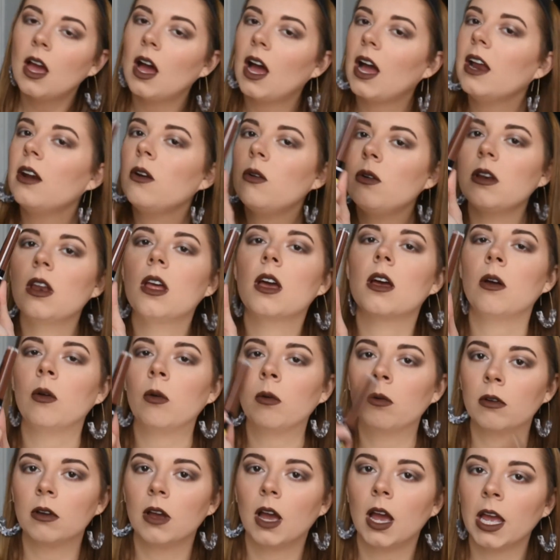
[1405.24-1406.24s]
I don't
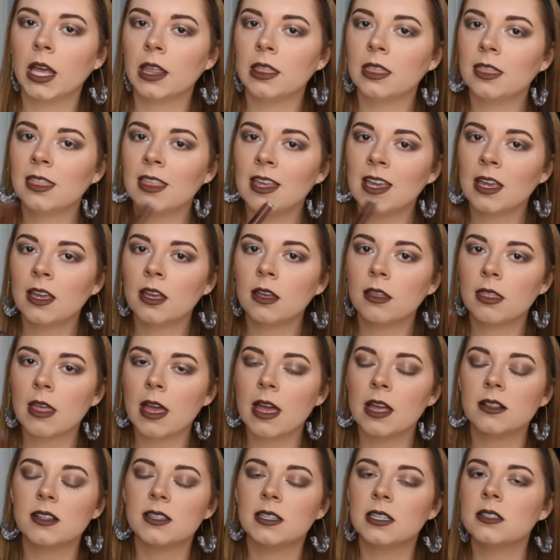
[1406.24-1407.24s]
know. I think
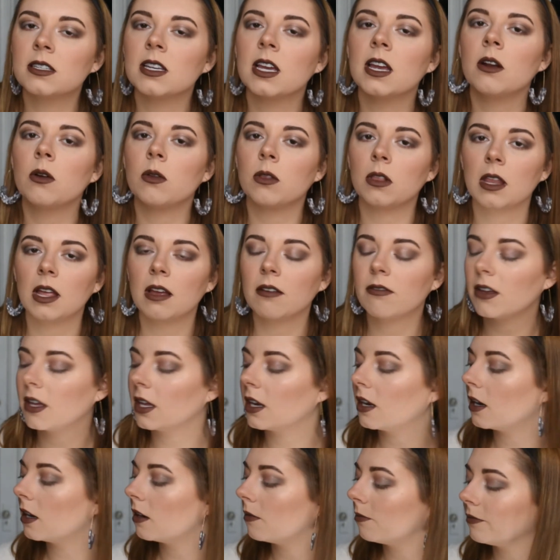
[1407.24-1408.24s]
that since I don't love
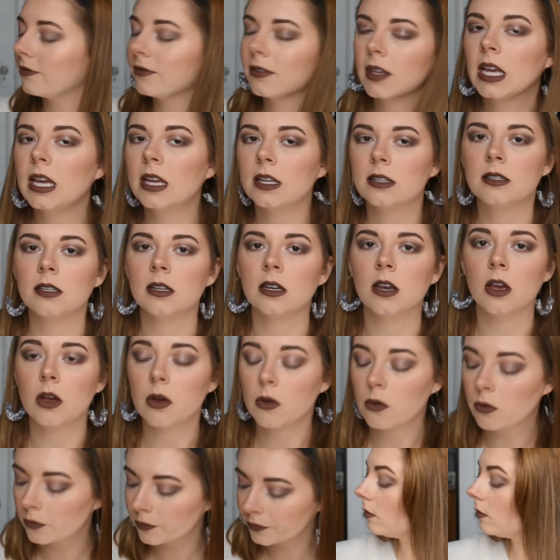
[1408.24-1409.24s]
it, it's a
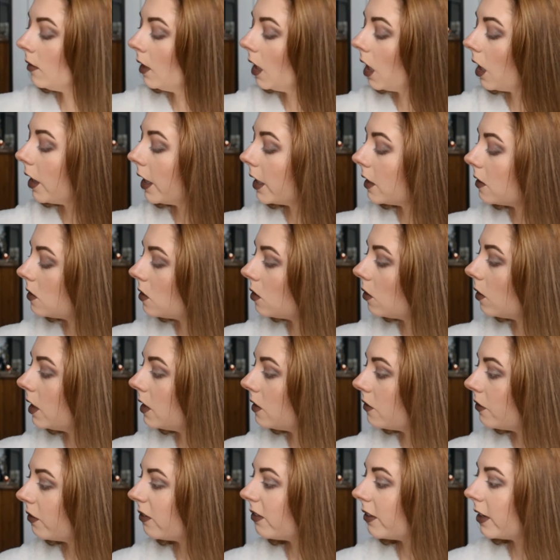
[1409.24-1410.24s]
no. Alright, so
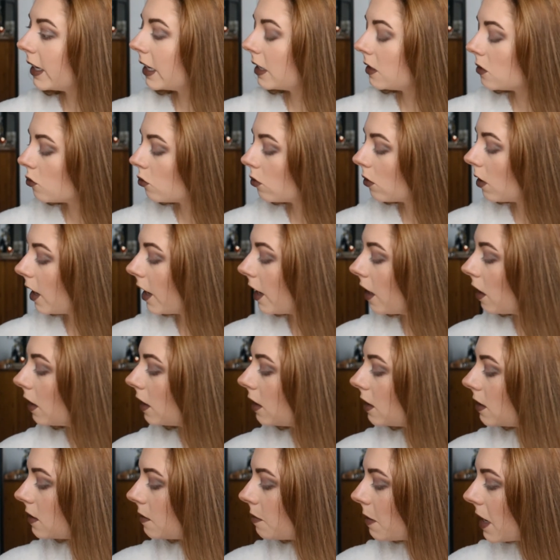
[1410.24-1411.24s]
let's freaking try
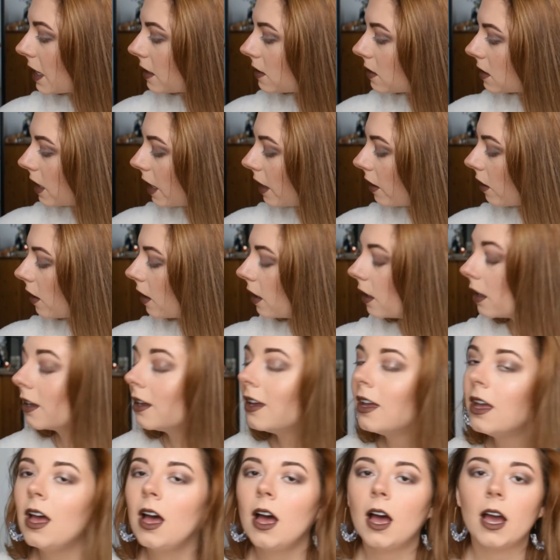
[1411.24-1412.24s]
on this mascara.
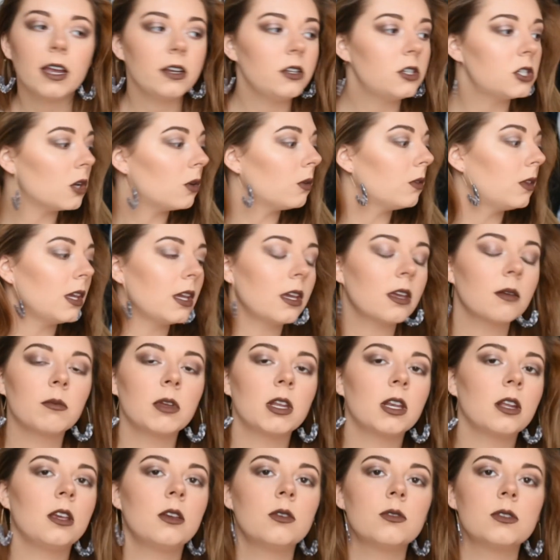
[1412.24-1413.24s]
I don't think I'm
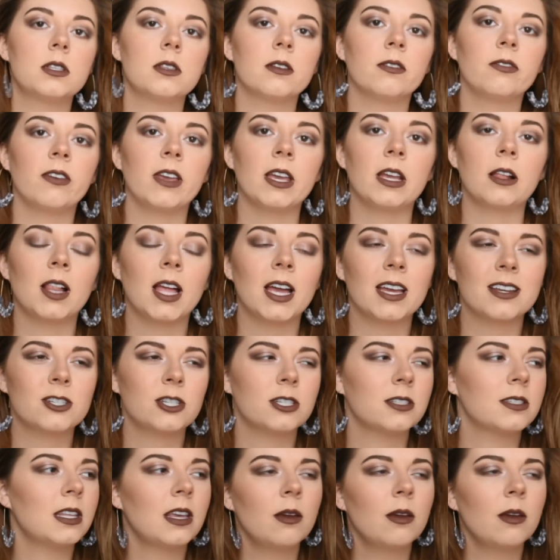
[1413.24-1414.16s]
gonna use the fake lashes.